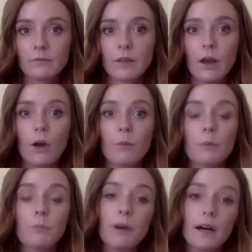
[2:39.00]
Open
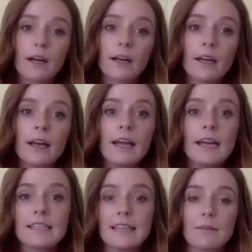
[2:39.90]
book
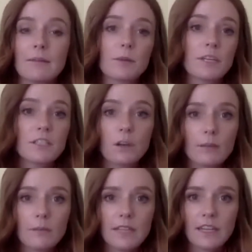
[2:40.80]
exams place no
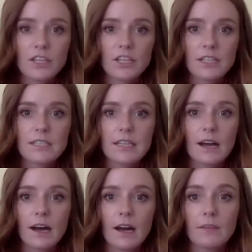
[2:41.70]
limitations
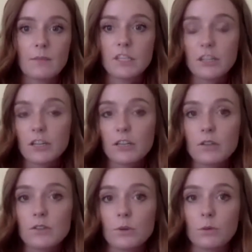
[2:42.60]
on the
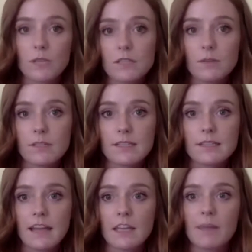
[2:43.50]
materials or
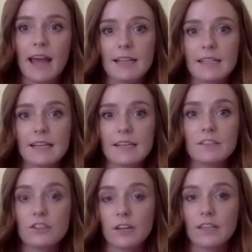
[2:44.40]
resources that you may
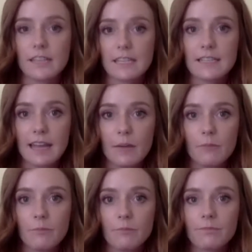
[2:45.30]
access during the
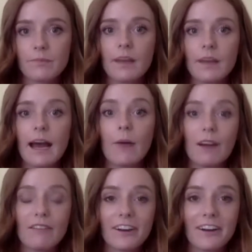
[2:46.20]
exam.
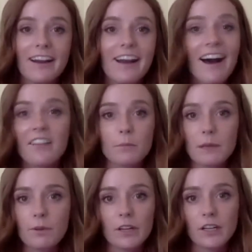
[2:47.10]
However, other
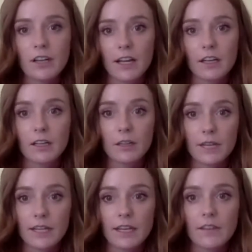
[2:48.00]
people are not
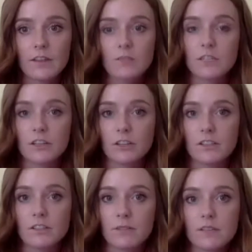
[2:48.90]
included in those materials
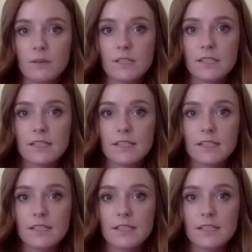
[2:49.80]
and resources.